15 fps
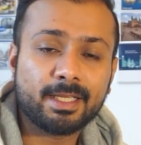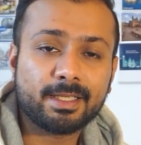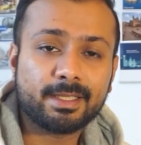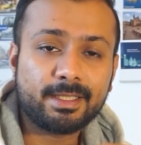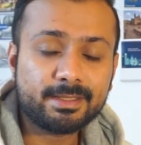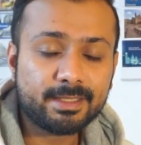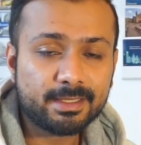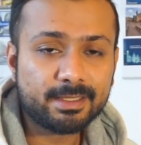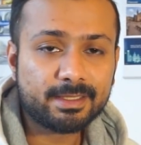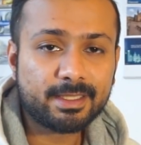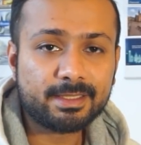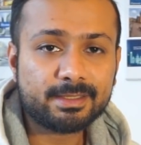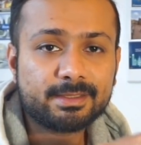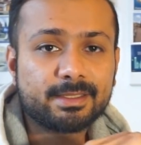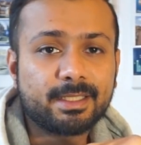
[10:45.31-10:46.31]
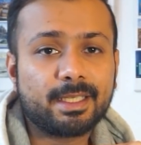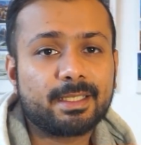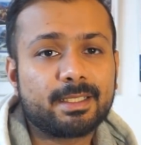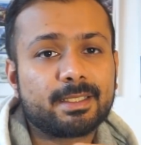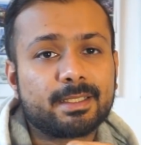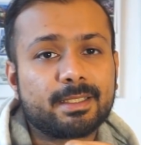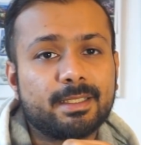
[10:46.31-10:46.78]
these are the things that
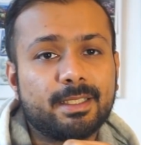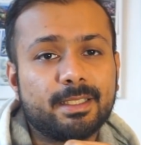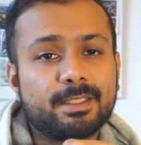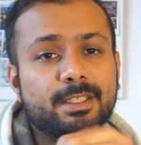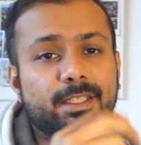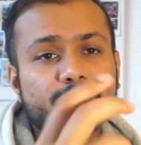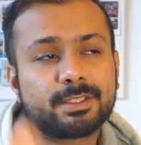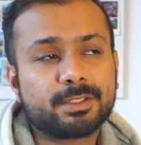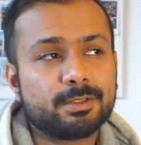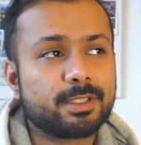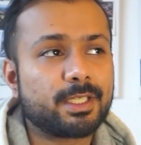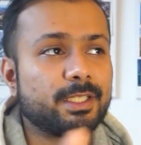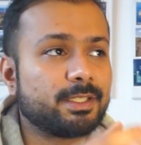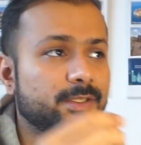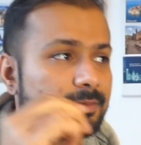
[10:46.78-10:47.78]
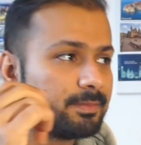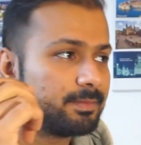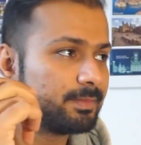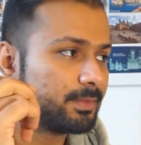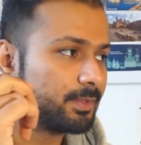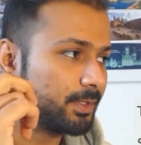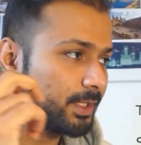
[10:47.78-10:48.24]
they trust you. Okay, you
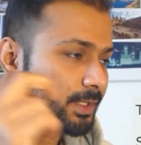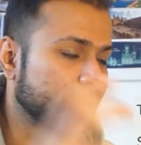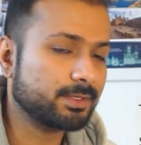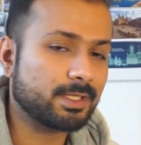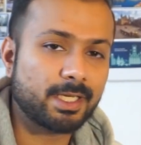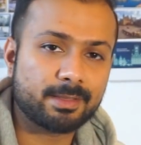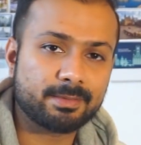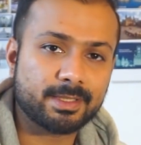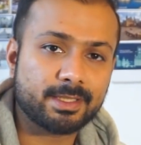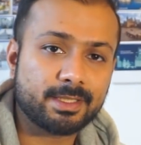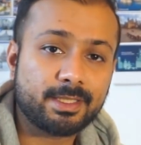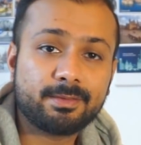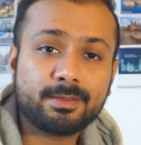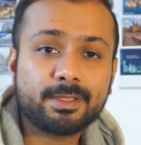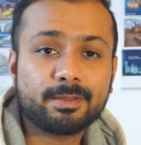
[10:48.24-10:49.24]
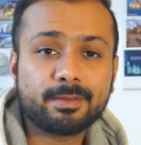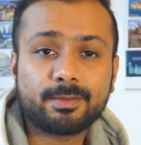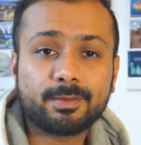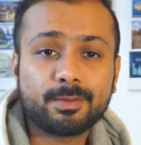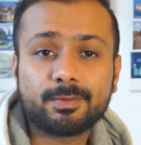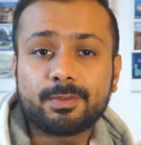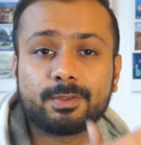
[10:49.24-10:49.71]
going to the library, even if
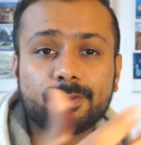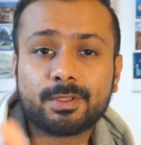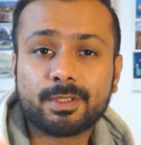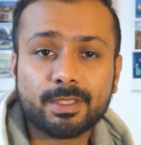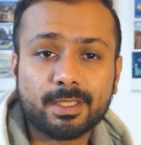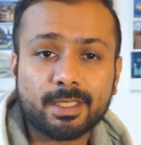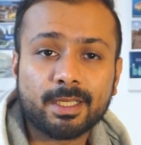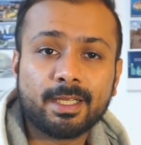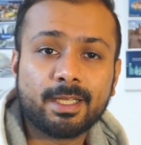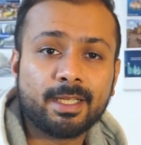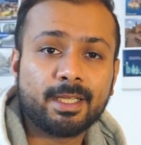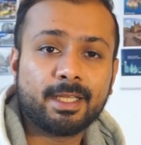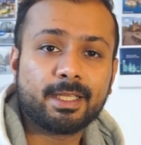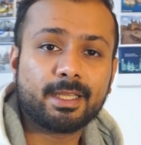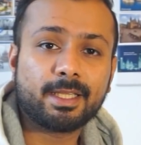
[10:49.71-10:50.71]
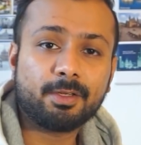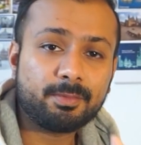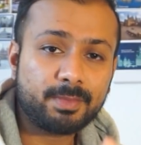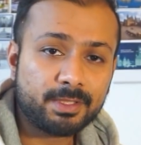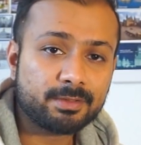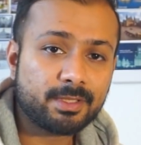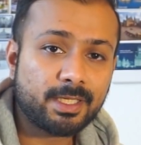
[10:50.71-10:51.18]
you should never
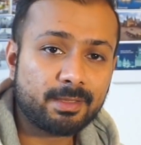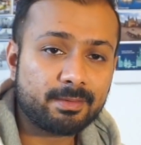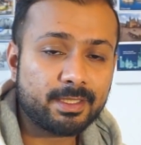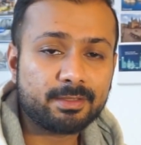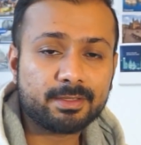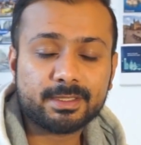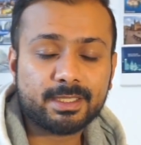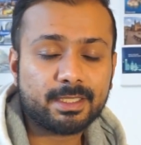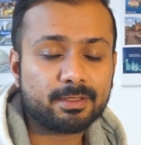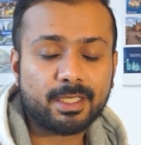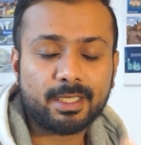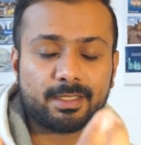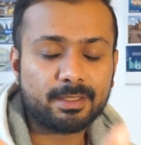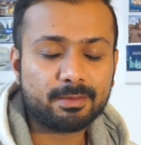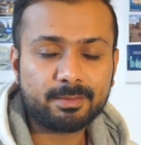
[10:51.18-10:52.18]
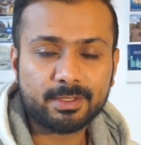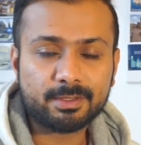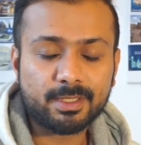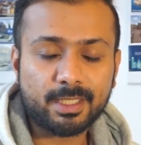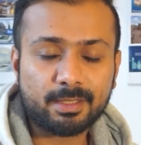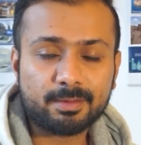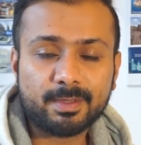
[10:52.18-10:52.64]
been to the library, you can say okay, I've never been to
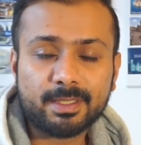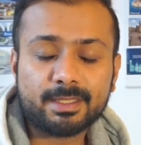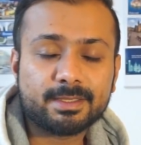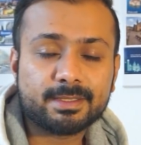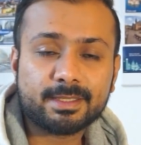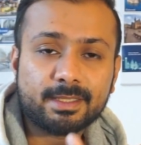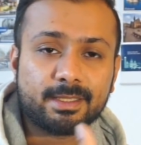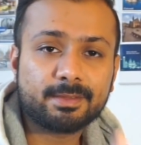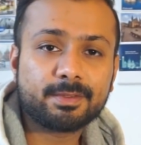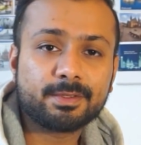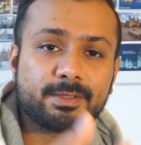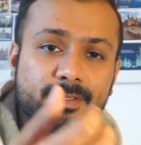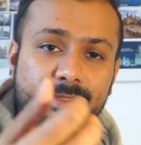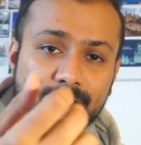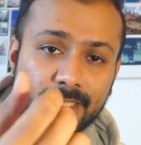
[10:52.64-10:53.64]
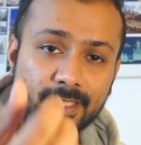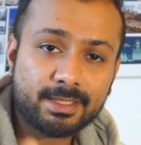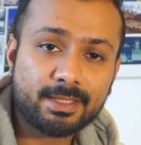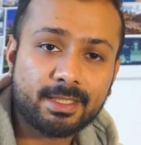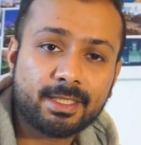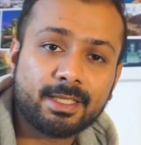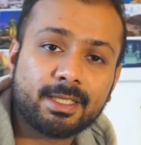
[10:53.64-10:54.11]
the library, but still if you say
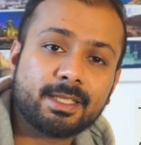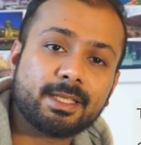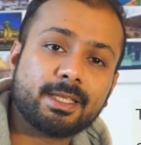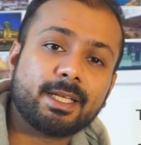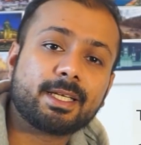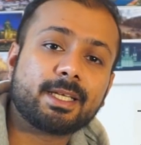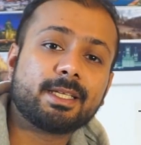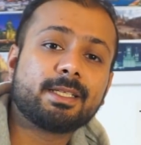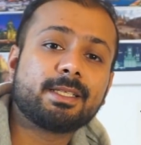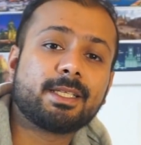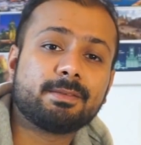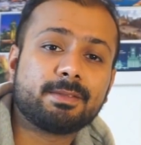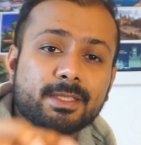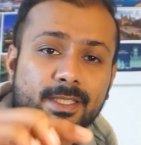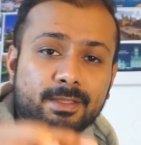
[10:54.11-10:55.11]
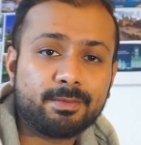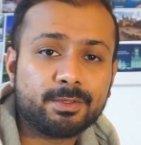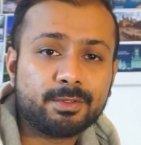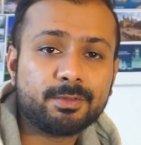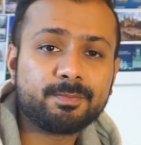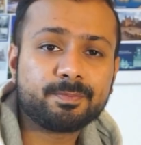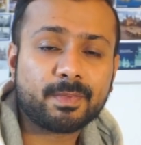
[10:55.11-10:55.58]
it, they will give
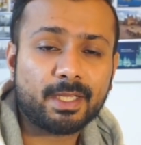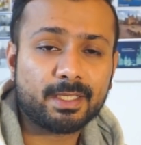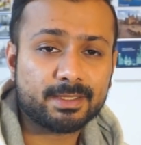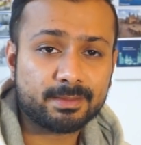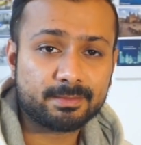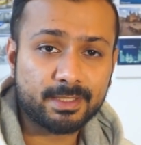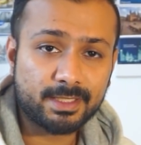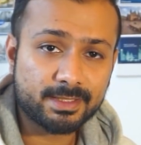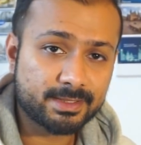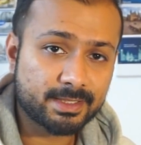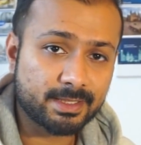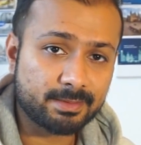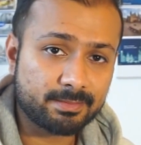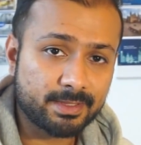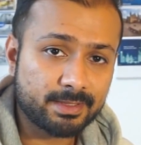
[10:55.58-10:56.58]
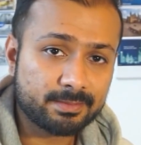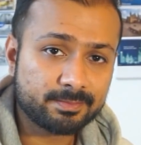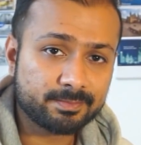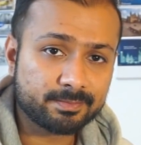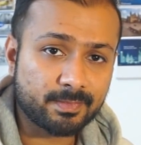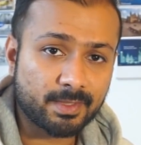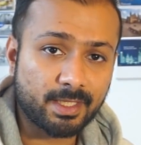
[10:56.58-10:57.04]
you some realistic number.
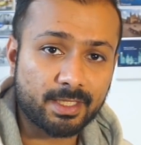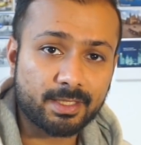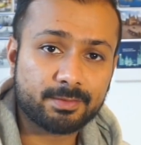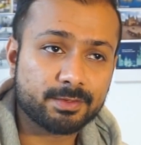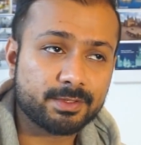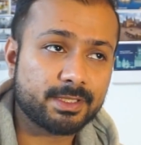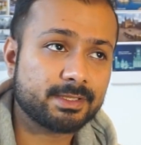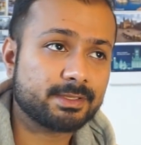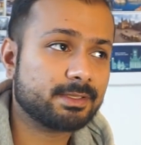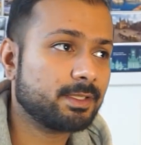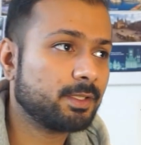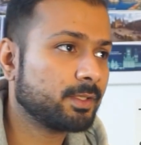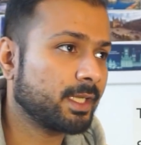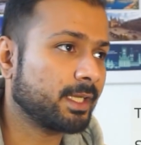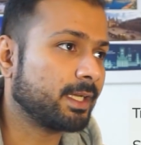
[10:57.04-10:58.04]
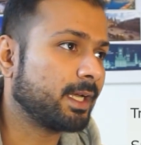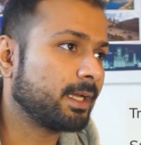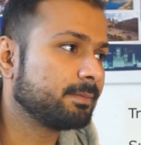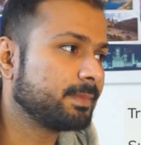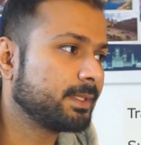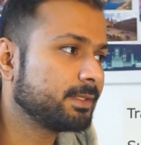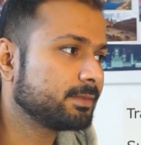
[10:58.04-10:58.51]
Like if you say okay,
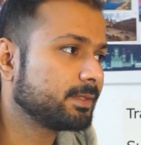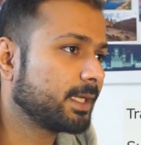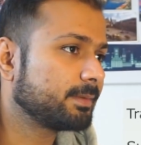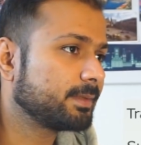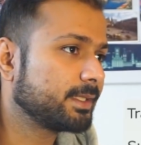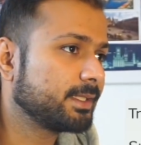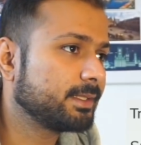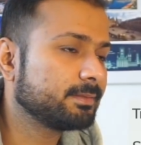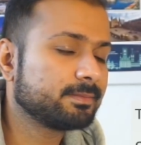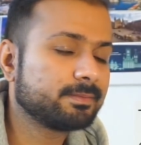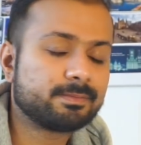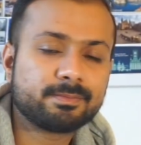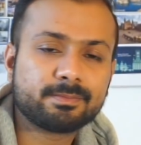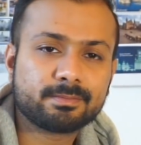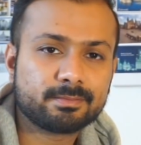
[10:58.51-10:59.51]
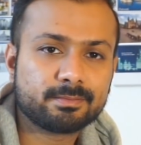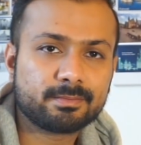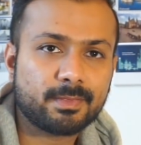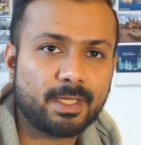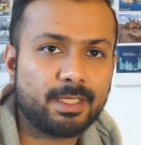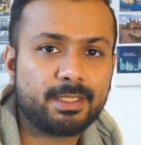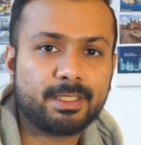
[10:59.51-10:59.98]
I've been to library
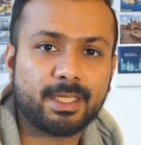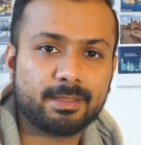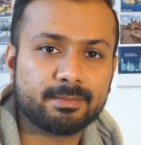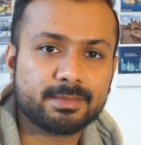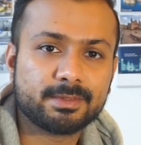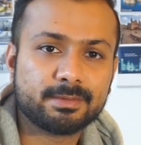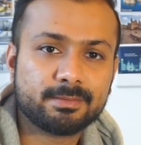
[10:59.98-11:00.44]
80 times,